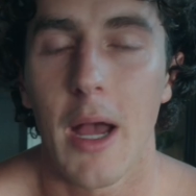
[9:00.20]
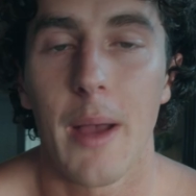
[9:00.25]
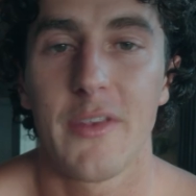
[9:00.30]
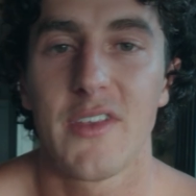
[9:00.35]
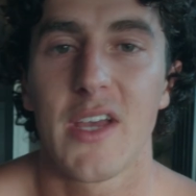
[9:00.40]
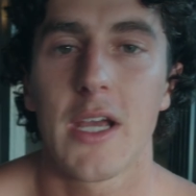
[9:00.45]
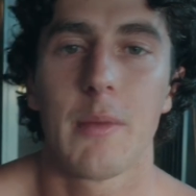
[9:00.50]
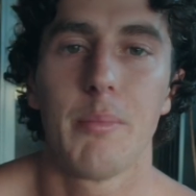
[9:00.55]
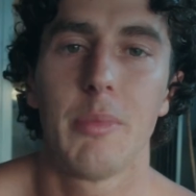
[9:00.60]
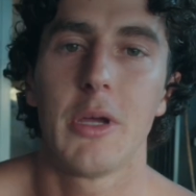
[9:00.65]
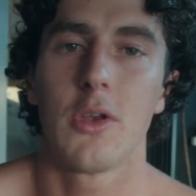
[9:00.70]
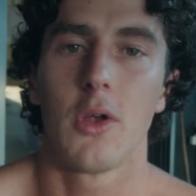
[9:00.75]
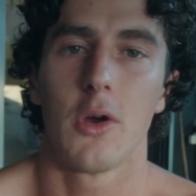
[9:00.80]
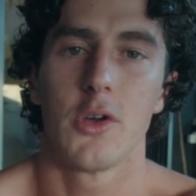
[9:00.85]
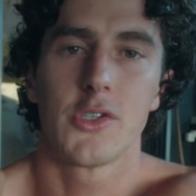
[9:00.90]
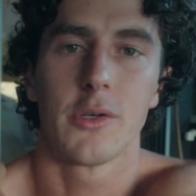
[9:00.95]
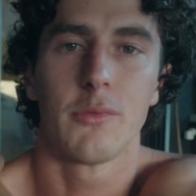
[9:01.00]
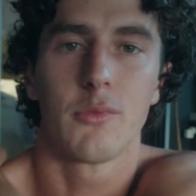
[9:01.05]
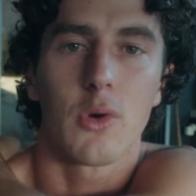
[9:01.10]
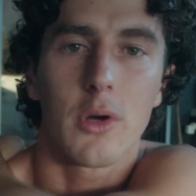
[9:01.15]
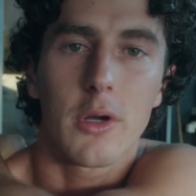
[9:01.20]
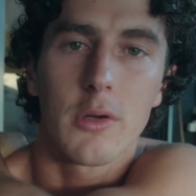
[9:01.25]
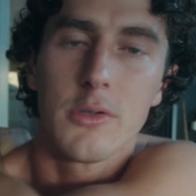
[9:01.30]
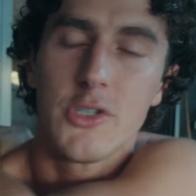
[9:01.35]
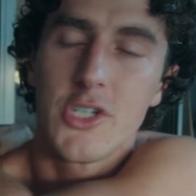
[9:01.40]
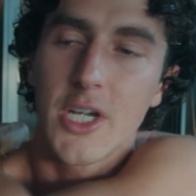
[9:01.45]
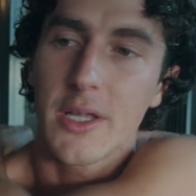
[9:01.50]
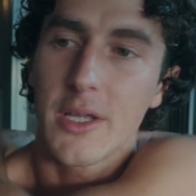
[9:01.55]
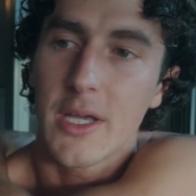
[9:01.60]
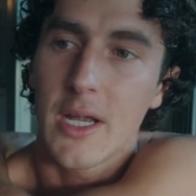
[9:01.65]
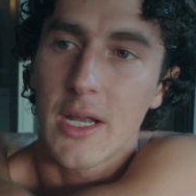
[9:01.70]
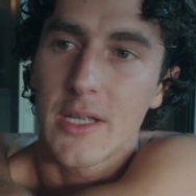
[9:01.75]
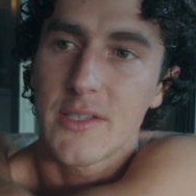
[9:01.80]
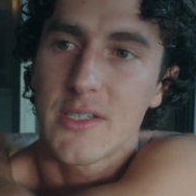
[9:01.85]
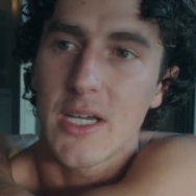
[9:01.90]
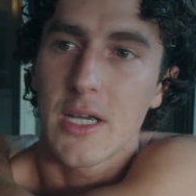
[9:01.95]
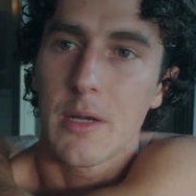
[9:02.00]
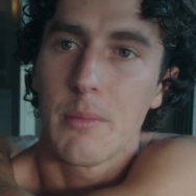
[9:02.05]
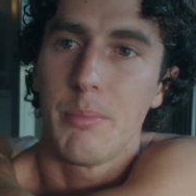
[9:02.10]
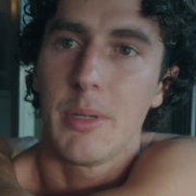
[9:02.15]
I take a big dose of royal jelly, and I
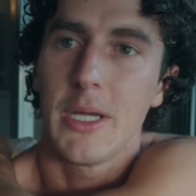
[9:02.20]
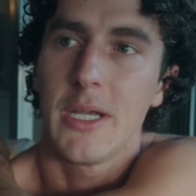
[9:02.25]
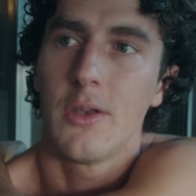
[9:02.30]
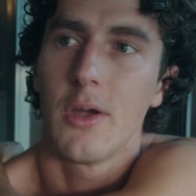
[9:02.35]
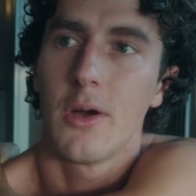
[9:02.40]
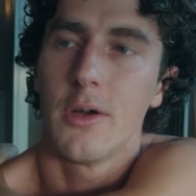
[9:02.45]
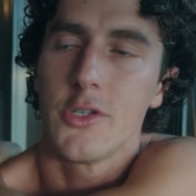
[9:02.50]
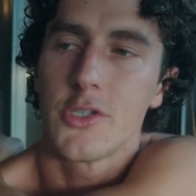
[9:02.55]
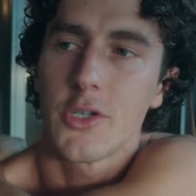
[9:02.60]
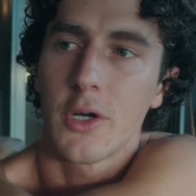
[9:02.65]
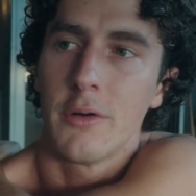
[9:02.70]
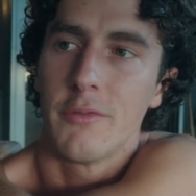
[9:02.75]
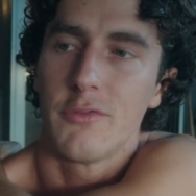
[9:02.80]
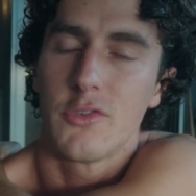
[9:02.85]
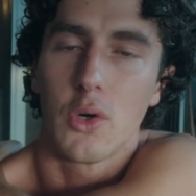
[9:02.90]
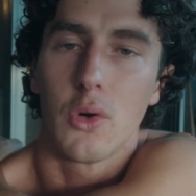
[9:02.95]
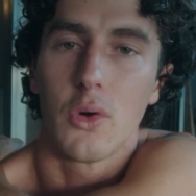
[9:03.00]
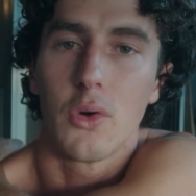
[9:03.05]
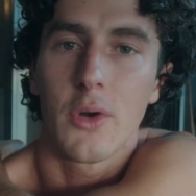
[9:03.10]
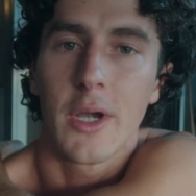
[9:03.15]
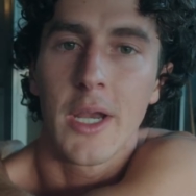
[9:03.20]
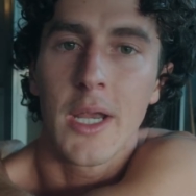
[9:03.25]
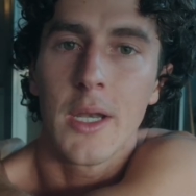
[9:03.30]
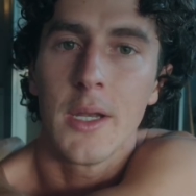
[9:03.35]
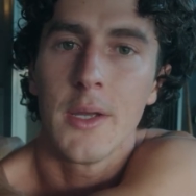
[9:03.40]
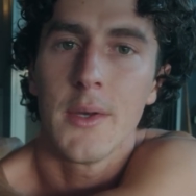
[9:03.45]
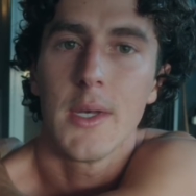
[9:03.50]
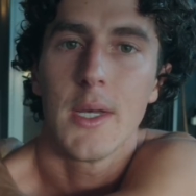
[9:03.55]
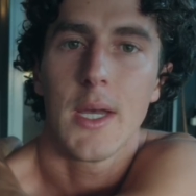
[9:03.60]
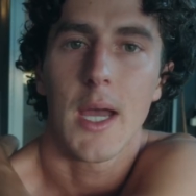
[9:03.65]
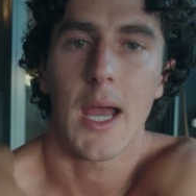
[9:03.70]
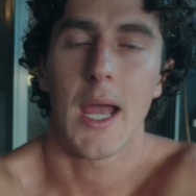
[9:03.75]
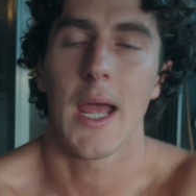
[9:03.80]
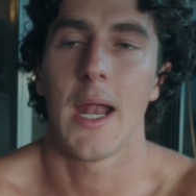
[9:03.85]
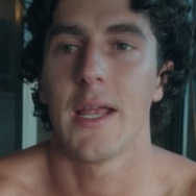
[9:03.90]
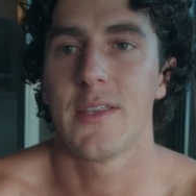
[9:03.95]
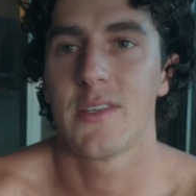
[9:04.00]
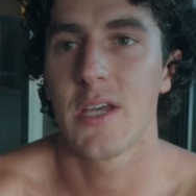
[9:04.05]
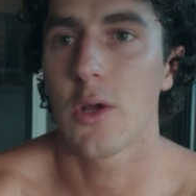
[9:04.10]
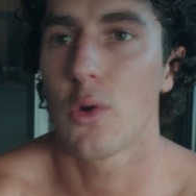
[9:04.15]
take a big dose of taurine, and
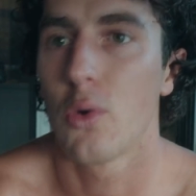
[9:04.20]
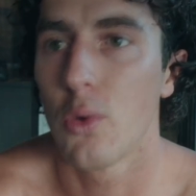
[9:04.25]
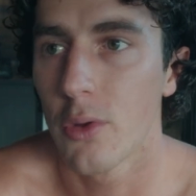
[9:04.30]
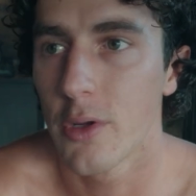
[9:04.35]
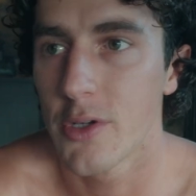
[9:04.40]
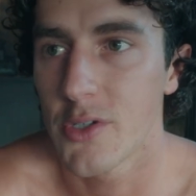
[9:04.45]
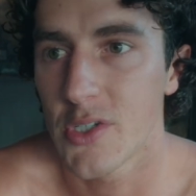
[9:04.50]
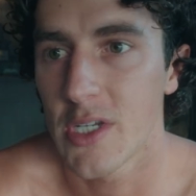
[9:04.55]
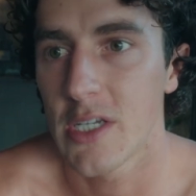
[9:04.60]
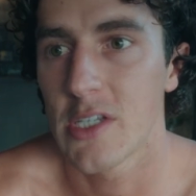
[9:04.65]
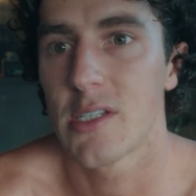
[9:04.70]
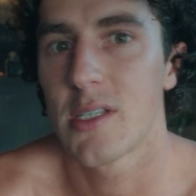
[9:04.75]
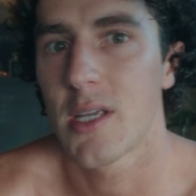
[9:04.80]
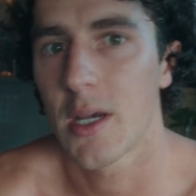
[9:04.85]
I take all those things.